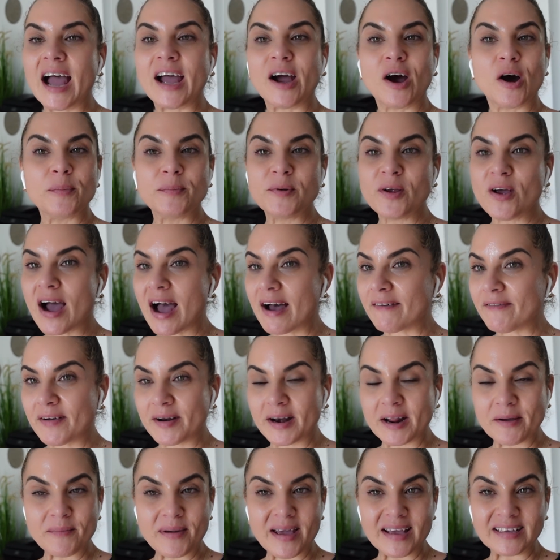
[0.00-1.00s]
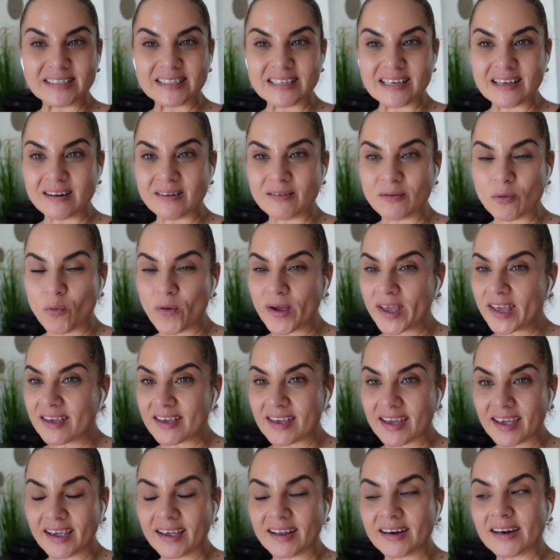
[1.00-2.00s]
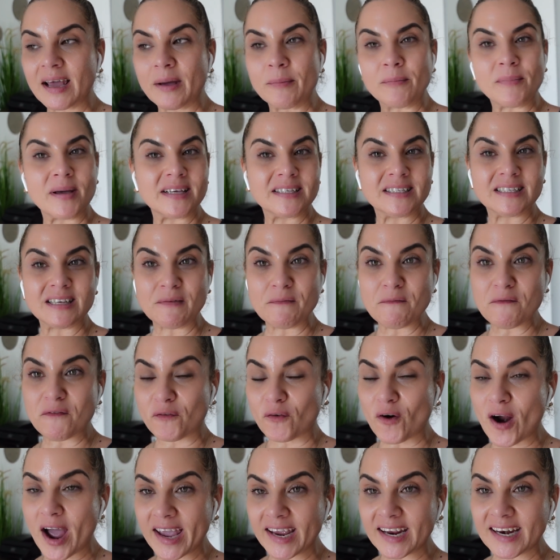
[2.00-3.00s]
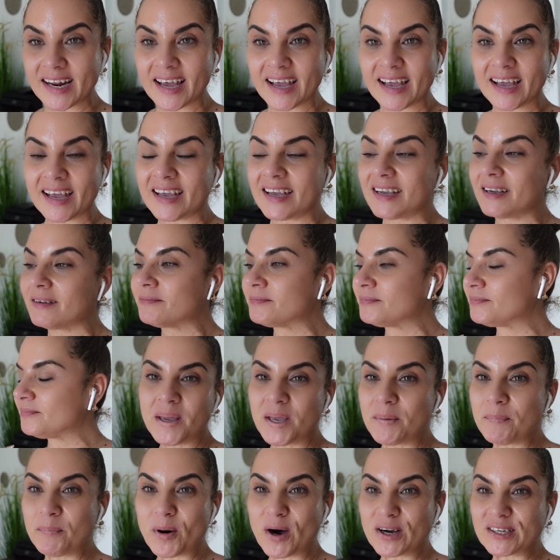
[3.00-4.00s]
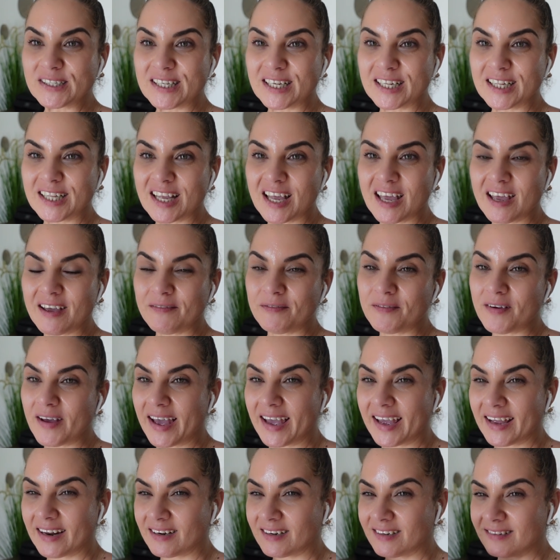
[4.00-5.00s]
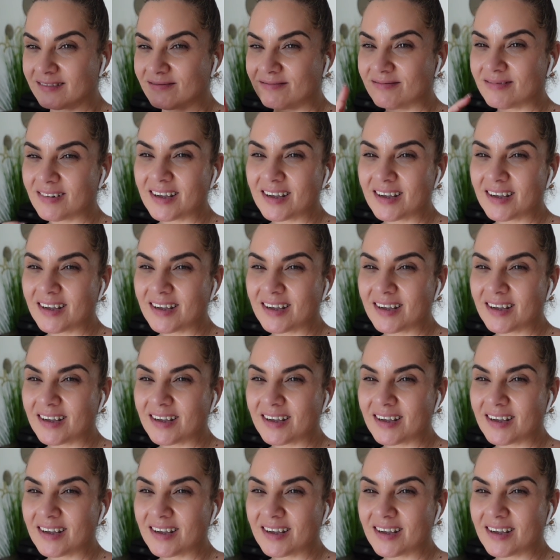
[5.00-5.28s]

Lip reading: I hope you have an amazing weekend, amazing Friday. Be positive and